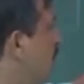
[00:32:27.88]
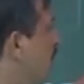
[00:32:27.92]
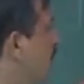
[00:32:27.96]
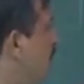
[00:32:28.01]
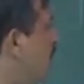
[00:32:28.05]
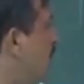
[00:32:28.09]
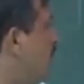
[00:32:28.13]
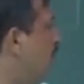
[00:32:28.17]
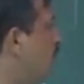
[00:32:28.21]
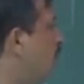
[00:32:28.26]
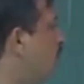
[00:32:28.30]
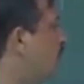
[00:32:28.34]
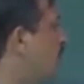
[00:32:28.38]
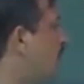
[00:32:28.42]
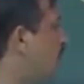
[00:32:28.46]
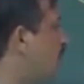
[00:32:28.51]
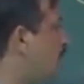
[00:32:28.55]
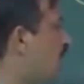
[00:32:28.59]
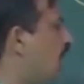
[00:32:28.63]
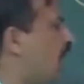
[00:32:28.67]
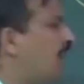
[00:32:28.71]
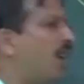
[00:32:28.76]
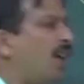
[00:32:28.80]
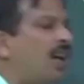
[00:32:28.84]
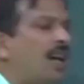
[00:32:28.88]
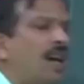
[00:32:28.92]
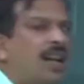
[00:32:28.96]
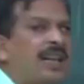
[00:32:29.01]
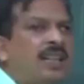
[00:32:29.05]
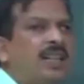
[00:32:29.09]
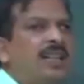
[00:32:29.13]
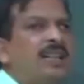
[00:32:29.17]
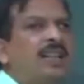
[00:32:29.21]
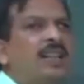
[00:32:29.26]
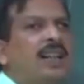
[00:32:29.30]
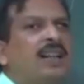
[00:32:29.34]
related to the tongue
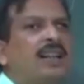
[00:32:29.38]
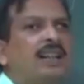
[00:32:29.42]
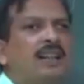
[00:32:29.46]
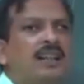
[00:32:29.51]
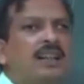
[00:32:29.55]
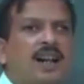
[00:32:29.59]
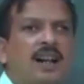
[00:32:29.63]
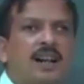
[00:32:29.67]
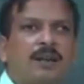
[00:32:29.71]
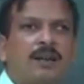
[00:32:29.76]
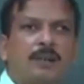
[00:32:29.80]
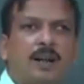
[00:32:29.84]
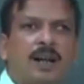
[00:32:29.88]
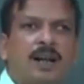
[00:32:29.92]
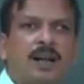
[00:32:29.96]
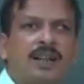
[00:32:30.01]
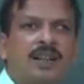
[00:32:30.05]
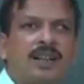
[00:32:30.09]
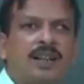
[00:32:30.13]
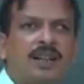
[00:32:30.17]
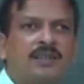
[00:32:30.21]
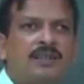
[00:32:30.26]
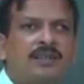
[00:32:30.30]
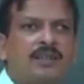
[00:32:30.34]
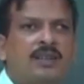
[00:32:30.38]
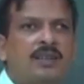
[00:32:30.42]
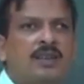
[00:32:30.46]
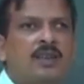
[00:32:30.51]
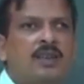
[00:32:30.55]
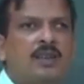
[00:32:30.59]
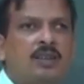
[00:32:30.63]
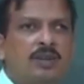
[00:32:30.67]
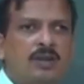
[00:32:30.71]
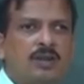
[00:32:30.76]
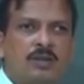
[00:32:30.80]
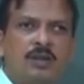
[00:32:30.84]
height and tongue backness,
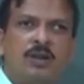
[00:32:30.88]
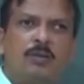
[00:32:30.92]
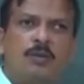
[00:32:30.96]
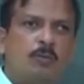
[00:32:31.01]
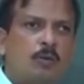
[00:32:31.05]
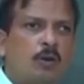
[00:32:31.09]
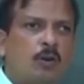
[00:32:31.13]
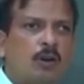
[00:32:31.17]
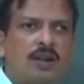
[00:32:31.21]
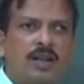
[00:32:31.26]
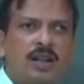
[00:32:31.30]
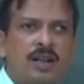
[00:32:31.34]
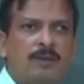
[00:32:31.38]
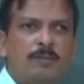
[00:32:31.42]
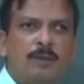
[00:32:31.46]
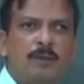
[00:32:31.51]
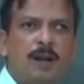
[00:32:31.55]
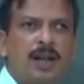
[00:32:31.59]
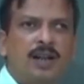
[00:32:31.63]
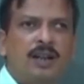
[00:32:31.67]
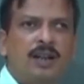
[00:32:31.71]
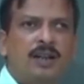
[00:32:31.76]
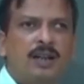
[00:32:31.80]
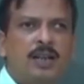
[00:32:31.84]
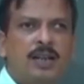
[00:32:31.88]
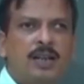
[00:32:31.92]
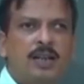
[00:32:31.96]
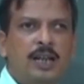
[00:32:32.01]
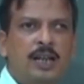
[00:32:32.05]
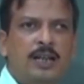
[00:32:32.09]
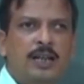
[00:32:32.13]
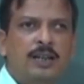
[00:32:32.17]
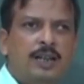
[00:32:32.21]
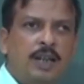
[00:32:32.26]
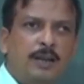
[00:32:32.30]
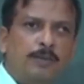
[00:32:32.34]
front and back
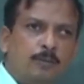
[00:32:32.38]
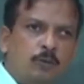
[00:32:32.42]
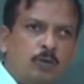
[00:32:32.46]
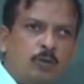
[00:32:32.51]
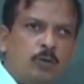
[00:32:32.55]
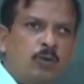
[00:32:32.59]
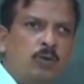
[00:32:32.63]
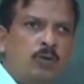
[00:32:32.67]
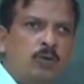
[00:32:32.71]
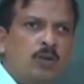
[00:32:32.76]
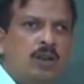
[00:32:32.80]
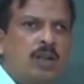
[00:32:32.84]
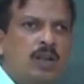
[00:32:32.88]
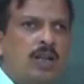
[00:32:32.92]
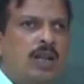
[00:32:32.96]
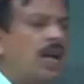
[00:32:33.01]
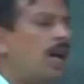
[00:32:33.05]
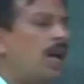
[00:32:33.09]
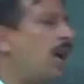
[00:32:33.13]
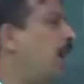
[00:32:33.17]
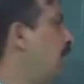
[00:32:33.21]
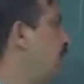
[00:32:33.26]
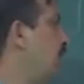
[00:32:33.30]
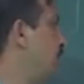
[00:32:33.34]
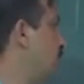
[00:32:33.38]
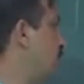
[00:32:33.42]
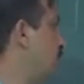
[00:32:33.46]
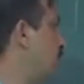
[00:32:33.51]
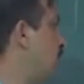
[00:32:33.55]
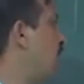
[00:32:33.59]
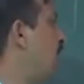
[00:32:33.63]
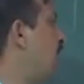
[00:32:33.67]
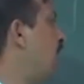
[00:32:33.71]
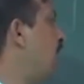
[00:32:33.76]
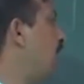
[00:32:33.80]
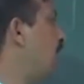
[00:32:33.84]
is F2, and
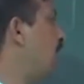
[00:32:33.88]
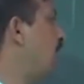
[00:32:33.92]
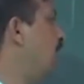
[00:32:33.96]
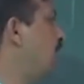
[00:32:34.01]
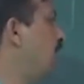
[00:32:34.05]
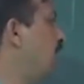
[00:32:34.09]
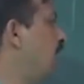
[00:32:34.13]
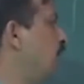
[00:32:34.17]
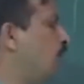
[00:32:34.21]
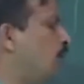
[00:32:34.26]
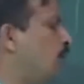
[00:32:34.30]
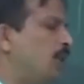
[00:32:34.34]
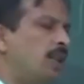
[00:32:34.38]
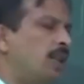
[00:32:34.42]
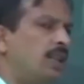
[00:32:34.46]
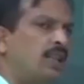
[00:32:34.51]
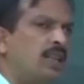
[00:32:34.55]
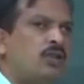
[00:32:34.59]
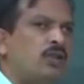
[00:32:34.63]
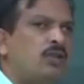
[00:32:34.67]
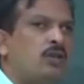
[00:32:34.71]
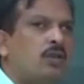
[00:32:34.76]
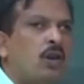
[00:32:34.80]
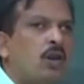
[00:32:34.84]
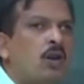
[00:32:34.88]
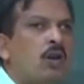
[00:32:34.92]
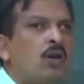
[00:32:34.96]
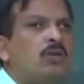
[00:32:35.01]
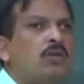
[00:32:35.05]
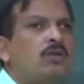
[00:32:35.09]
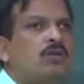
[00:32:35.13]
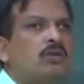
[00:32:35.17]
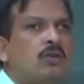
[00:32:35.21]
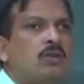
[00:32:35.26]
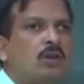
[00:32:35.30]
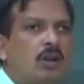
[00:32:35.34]
tongue height and whether it is
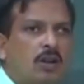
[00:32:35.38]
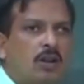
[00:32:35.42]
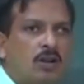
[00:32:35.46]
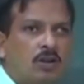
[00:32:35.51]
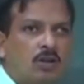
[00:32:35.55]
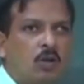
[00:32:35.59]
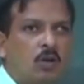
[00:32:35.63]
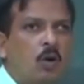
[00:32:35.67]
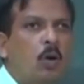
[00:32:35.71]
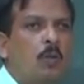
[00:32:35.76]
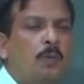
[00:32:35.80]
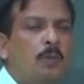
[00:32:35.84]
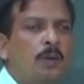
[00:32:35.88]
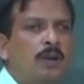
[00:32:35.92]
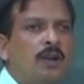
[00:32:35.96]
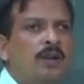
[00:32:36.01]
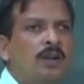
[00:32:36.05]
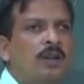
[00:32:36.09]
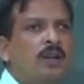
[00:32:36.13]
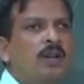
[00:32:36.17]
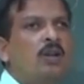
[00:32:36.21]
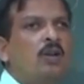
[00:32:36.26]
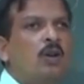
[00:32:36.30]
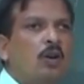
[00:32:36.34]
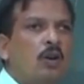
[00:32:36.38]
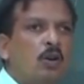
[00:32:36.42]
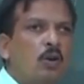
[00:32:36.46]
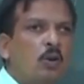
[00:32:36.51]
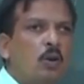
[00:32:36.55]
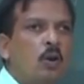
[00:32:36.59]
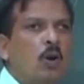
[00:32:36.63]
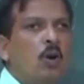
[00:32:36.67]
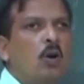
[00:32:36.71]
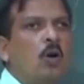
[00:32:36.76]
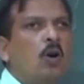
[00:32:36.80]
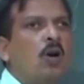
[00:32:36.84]
closed or open or
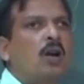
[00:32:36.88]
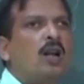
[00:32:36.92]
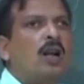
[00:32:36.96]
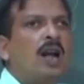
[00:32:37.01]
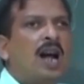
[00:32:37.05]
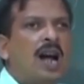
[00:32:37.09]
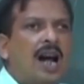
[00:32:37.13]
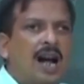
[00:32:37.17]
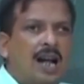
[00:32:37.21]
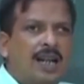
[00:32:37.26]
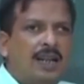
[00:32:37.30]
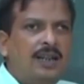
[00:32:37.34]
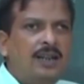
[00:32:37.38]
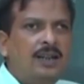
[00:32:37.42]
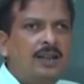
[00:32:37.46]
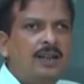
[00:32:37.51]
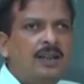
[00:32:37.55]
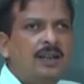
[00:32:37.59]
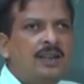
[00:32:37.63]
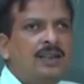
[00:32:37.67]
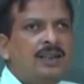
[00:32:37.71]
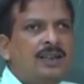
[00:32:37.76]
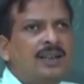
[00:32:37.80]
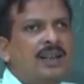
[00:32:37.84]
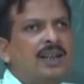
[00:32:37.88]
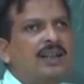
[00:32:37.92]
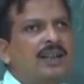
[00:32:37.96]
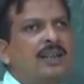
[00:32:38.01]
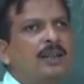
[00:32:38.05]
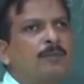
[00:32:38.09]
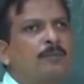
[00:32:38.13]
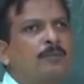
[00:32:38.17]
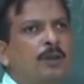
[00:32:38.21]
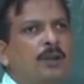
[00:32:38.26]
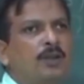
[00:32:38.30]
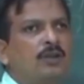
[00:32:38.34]
low or high, that
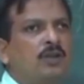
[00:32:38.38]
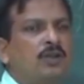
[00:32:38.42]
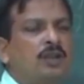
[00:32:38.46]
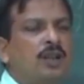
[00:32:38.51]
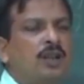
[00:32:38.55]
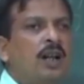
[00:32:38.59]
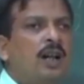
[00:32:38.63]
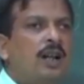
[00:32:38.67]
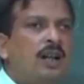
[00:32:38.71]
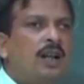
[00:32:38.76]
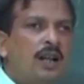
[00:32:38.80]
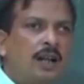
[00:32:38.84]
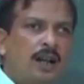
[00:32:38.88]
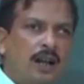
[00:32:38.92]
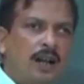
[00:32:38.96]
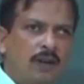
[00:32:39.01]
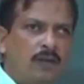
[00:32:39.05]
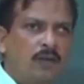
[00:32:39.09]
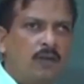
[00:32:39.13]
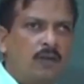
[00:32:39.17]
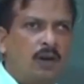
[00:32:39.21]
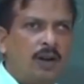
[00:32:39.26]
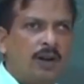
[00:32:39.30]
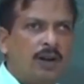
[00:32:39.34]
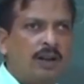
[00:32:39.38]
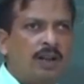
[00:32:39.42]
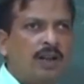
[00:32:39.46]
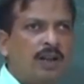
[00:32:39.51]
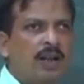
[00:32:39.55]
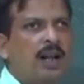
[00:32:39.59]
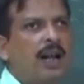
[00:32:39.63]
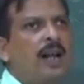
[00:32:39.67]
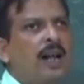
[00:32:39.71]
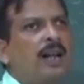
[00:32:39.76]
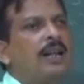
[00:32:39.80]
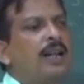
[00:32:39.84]
depends on the F1,
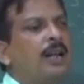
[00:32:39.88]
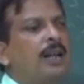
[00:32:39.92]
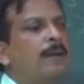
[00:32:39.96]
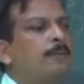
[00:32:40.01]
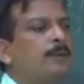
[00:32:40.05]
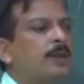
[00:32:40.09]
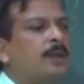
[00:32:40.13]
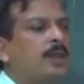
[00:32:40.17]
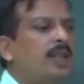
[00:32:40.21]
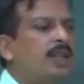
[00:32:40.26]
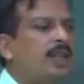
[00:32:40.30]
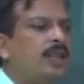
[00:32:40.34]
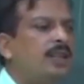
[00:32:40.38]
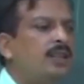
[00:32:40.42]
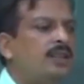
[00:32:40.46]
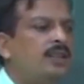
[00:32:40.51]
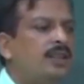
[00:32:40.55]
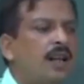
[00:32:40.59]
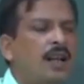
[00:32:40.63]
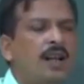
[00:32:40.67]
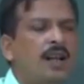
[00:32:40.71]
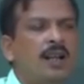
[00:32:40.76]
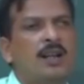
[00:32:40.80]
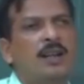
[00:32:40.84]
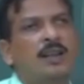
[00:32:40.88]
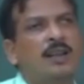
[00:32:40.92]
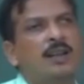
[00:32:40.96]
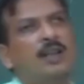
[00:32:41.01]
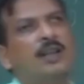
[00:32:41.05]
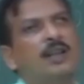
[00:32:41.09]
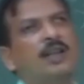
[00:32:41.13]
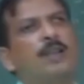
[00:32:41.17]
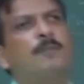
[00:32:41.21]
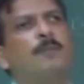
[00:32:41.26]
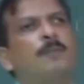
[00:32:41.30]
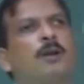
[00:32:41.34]
and F3 is the
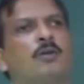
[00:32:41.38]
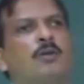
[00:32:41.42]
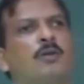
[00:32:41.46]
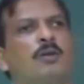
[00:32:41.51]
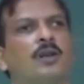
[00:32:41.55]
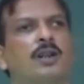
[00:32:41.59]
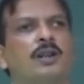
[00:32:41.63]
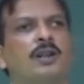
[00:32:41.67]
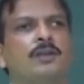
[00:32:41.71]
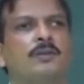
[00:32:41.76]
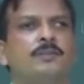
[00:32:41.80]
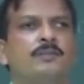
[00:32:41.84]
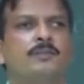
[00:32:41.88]
lip rounding.